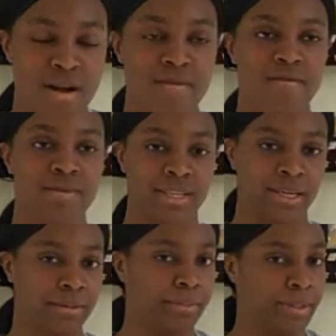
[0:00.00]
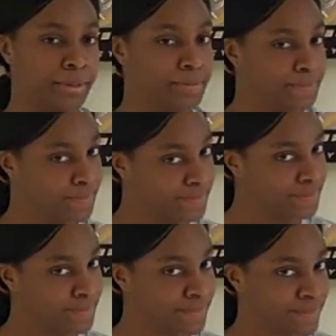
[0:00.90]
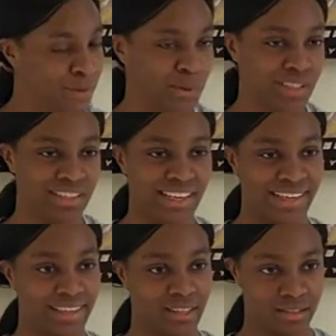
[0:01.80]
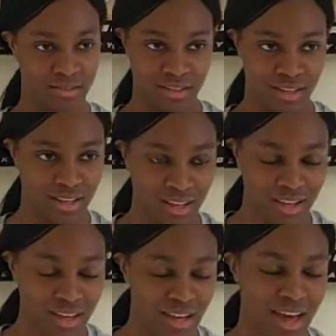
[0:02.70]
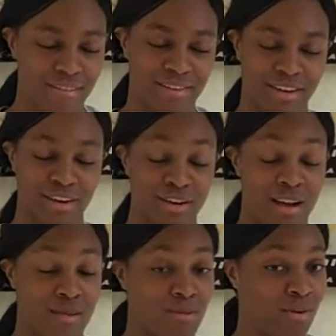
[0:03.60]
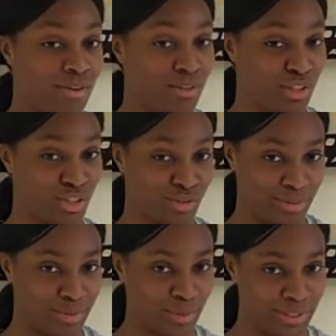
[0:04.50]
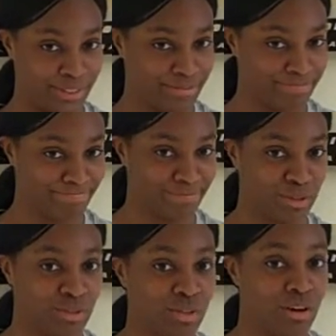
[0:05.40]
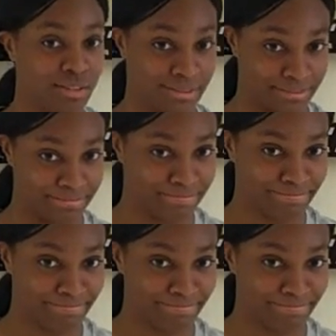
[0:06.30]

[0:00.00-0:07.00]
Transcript: Probably gumbo. Or like having a crab boil or shrimp boil. Those are awesome.